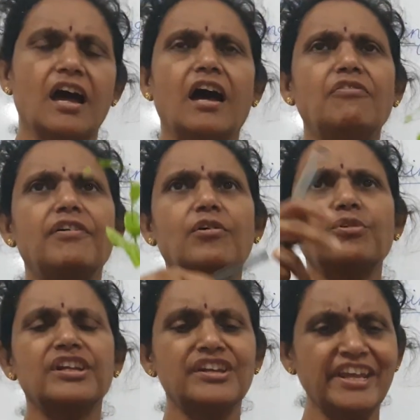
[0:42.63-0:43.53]
are found
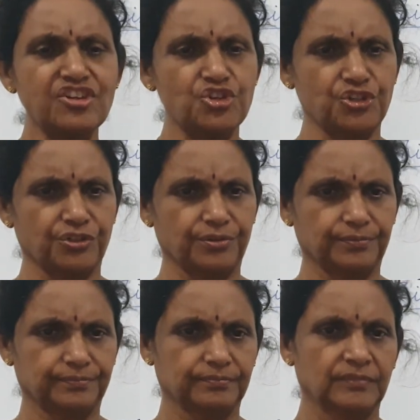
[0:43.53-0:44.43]
in nature.
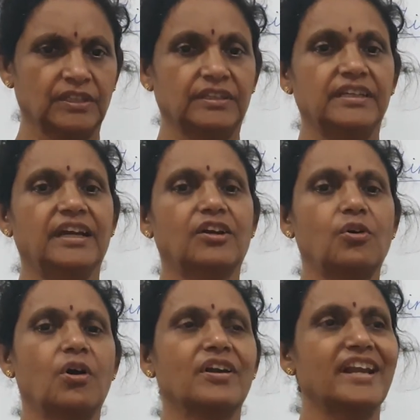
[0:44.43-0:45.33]
They are
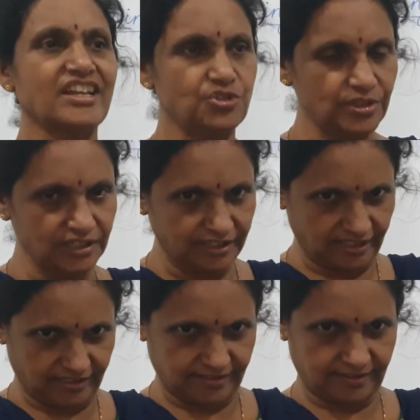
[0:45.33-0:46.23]
called natural
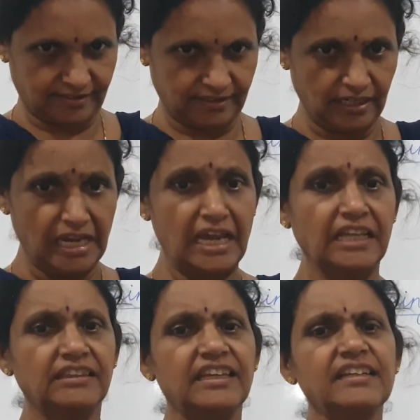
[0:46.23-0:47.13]
things.
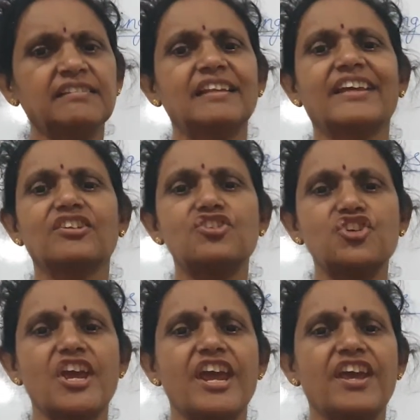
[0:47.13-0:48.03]
Things like the
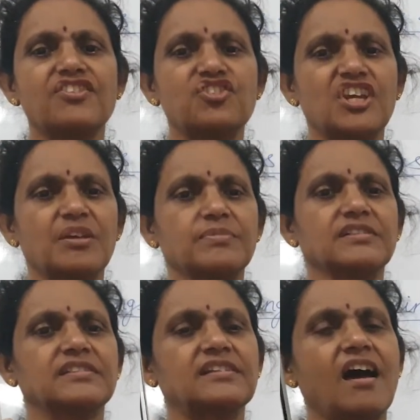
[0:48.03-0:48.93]
chairs,
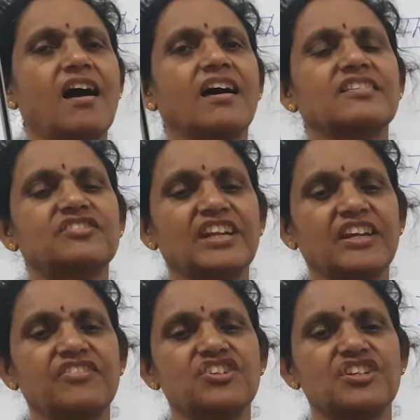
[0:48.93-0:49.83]
tables, cars,
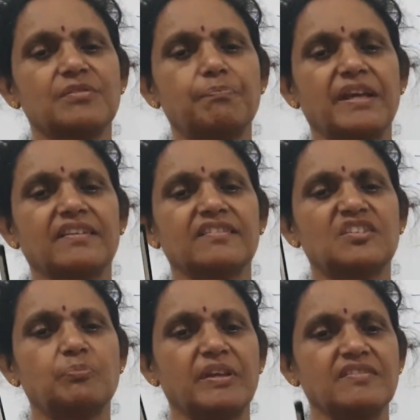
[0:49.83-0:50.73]
television, pens,
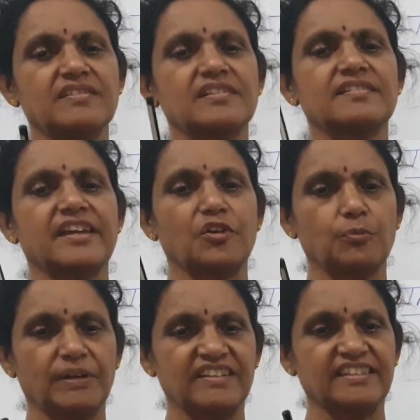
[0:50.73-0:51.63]
pencils,
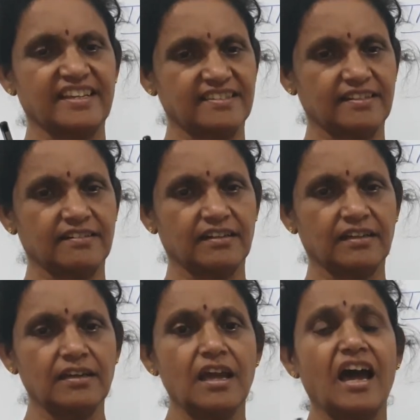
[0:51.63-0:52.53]
aeroplanes, etc.
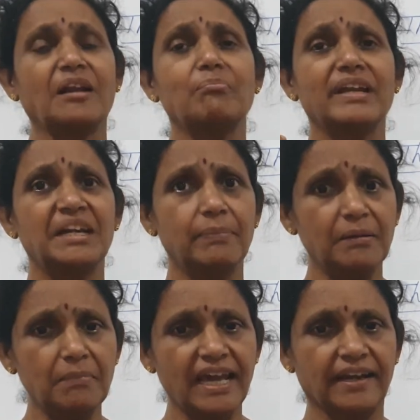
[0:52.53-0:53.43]
are made by
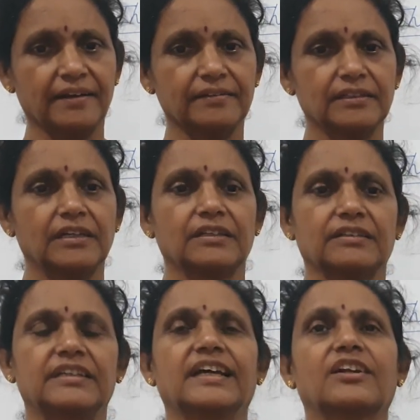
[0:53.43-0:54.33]
man.
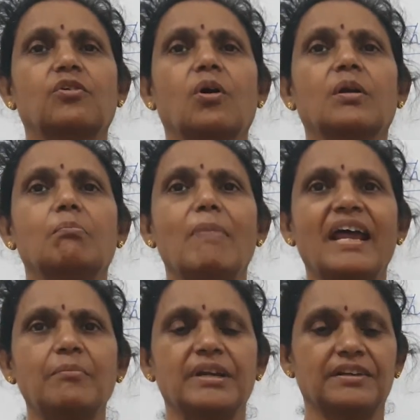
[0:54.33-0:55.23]
They are called
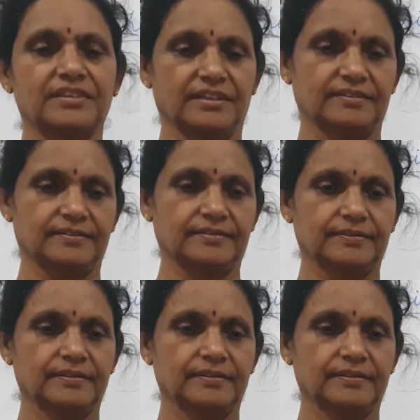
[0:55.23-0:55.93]
man-made things.